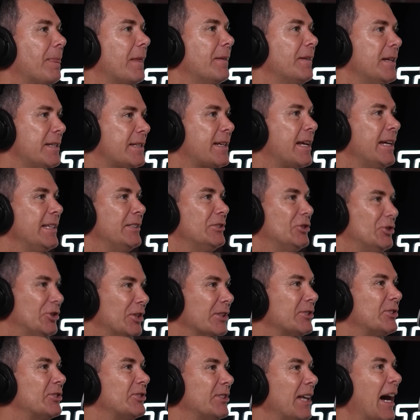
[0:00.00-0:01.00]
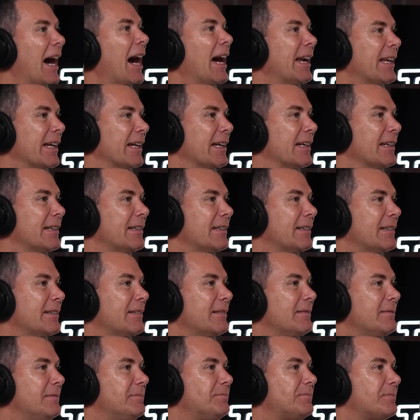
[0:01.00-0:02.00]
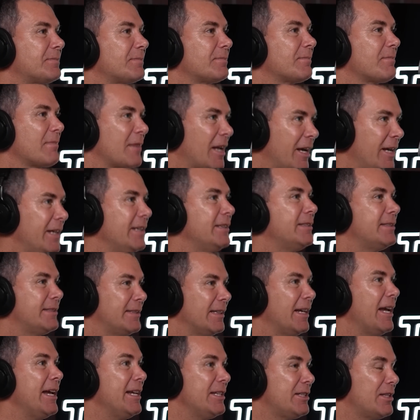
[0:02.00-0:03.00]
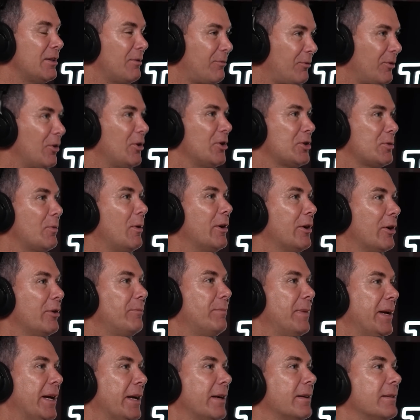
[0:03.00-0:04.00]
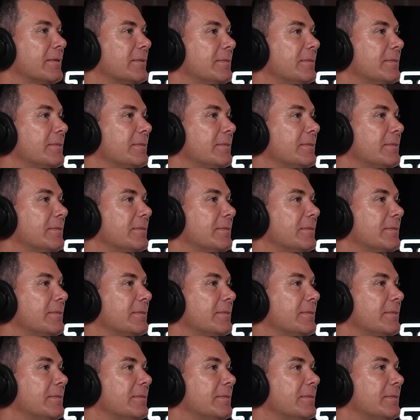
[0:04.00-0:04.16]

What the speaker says: This kid's just starting. He's the first one I'd pick.